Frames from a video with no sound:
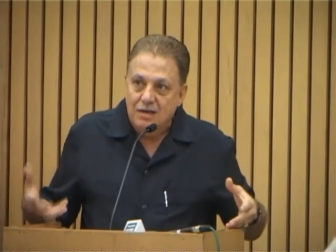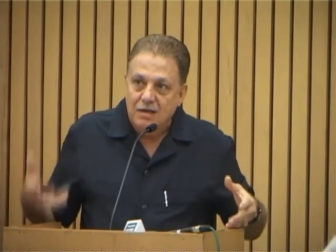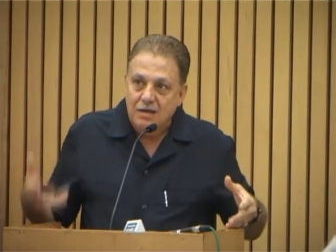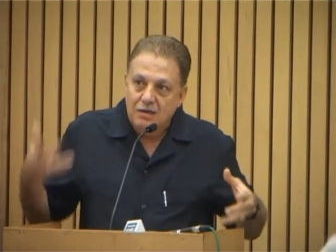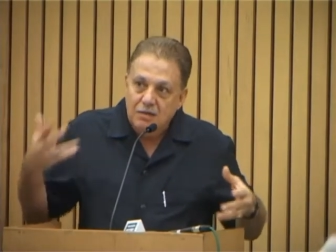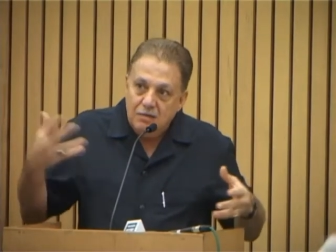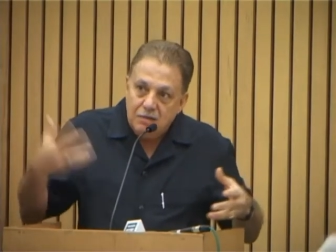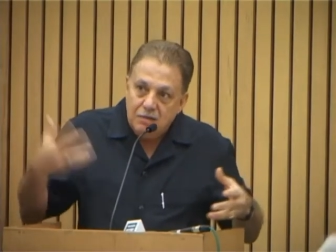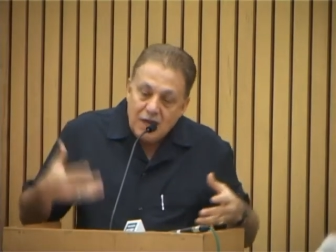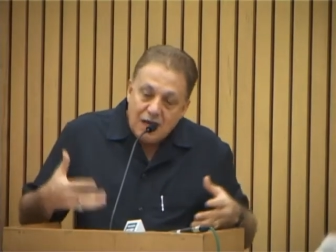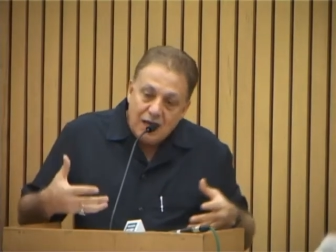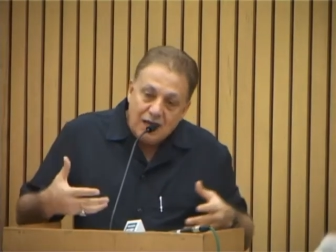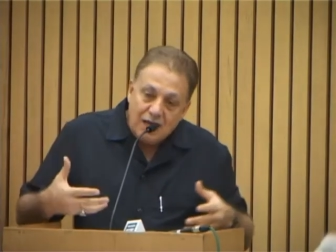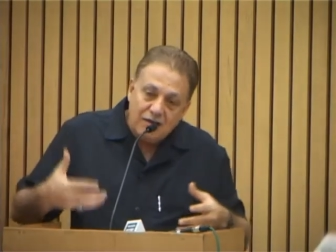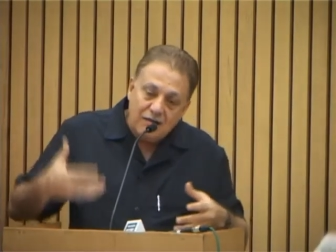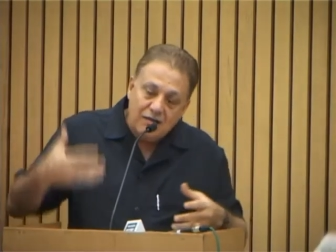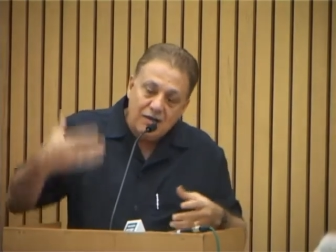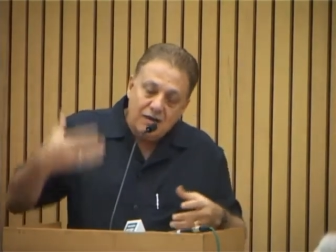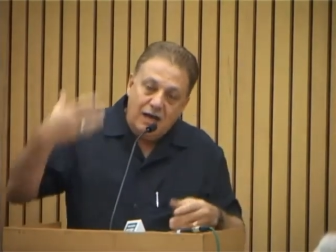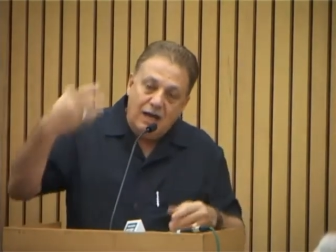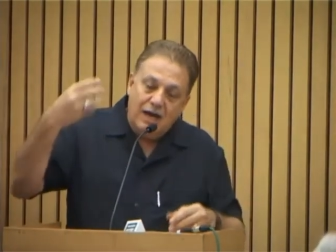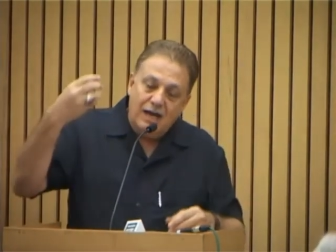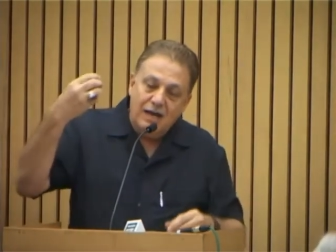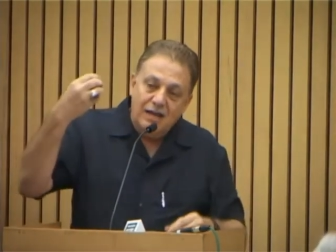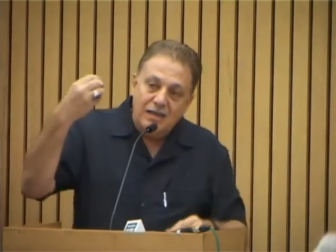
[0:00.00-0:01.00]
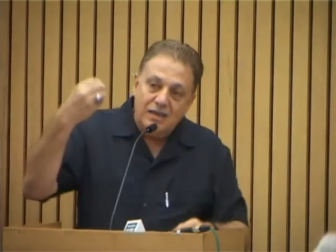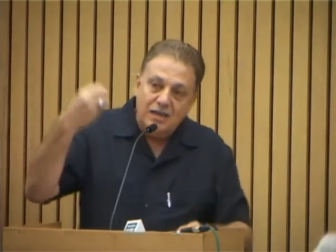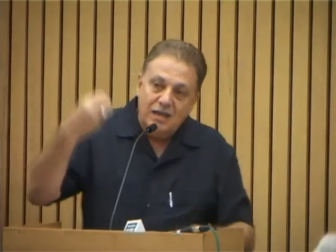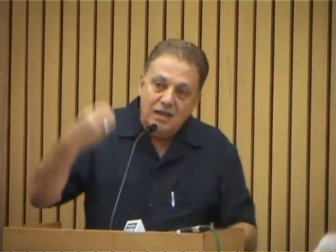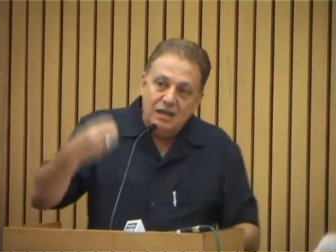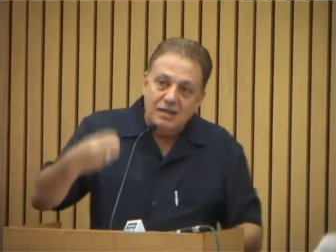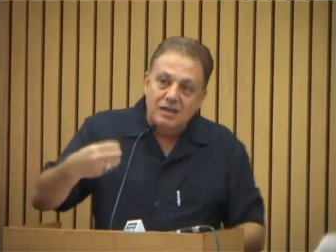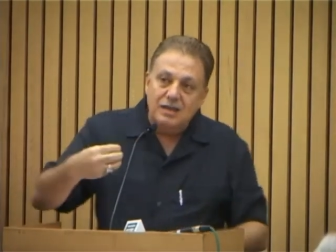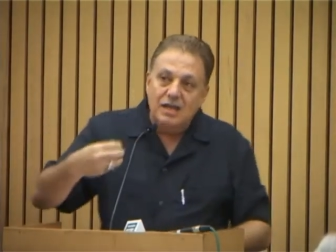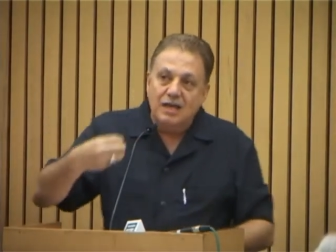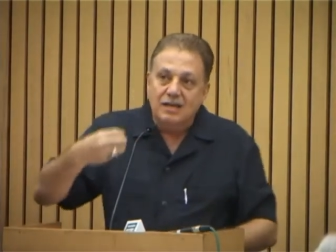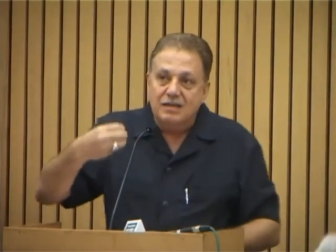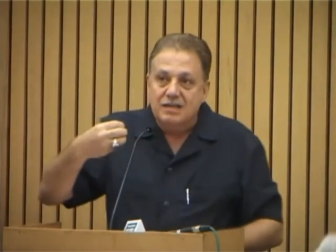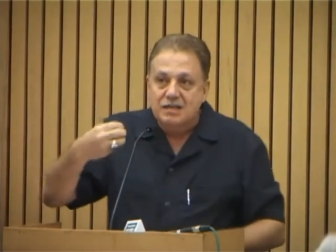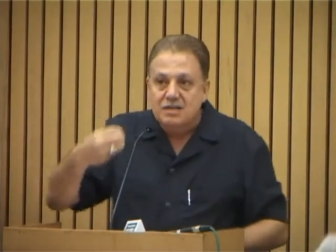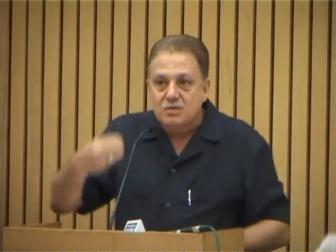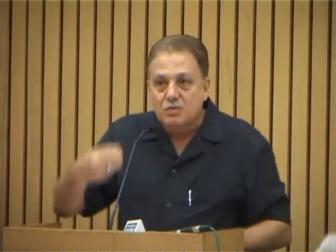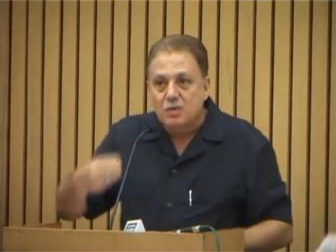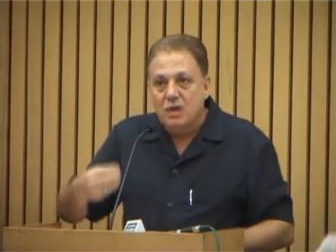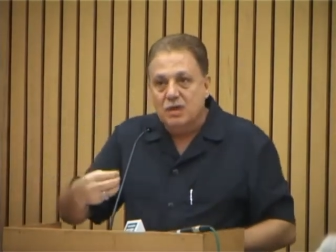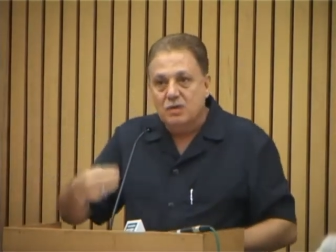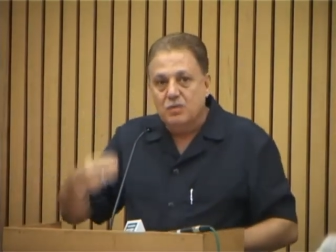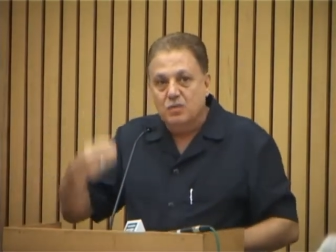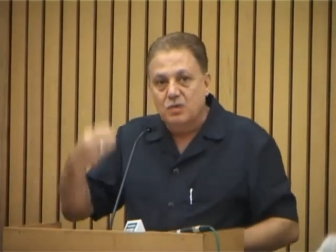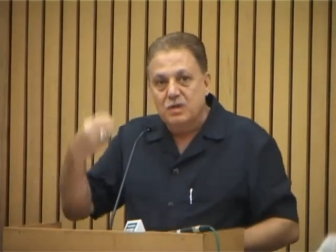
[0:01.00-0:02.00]
Then I think that is
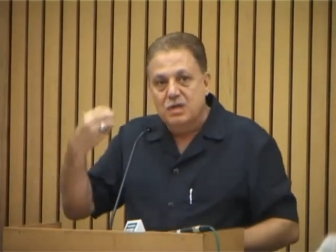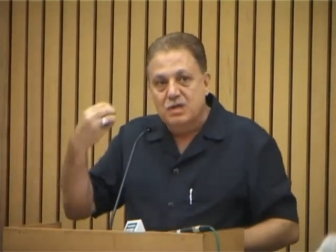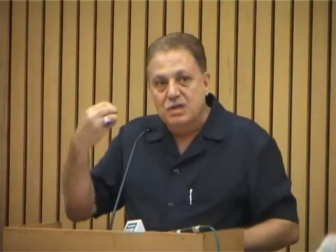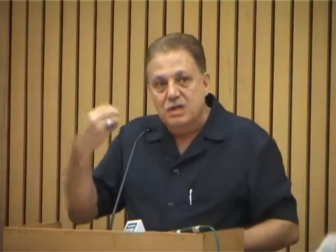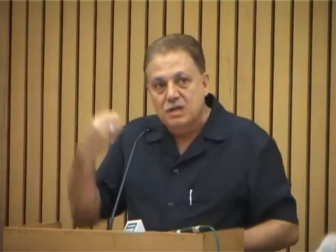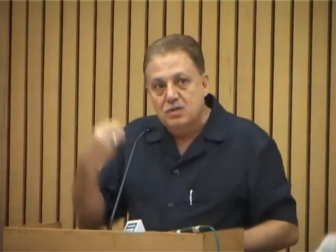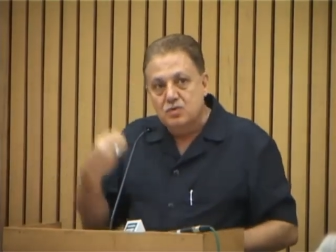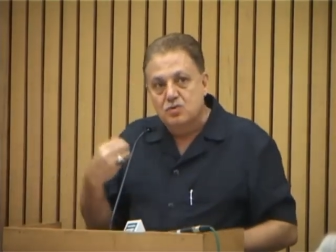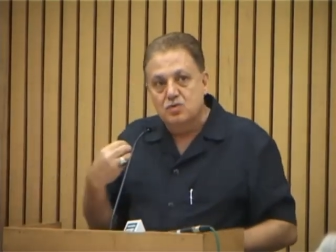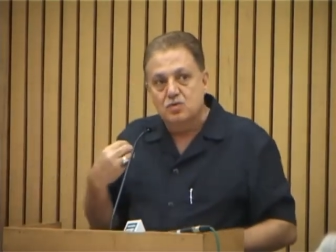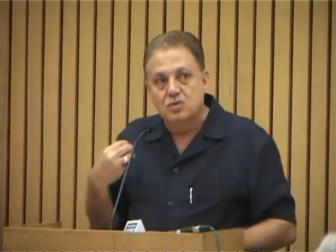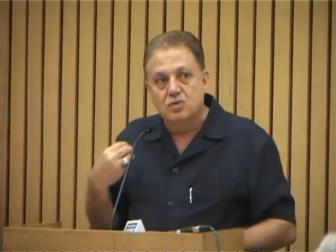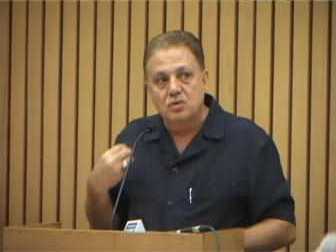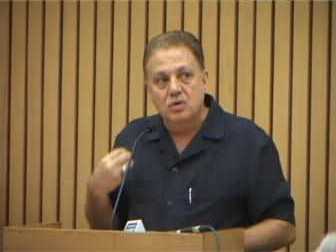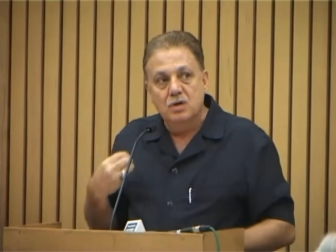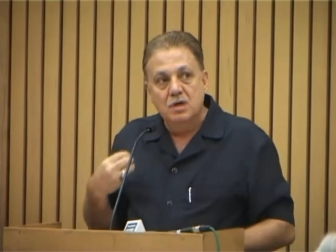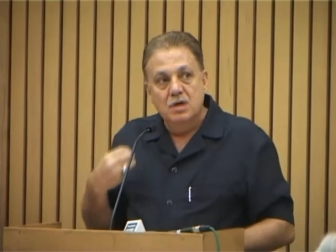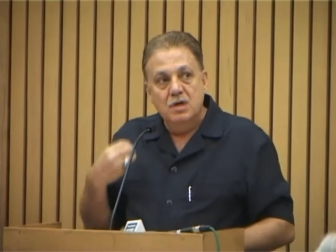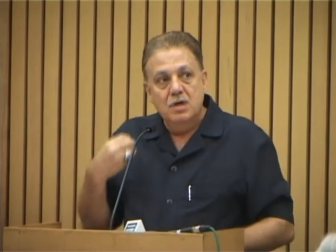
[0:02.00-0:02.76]
what we need to,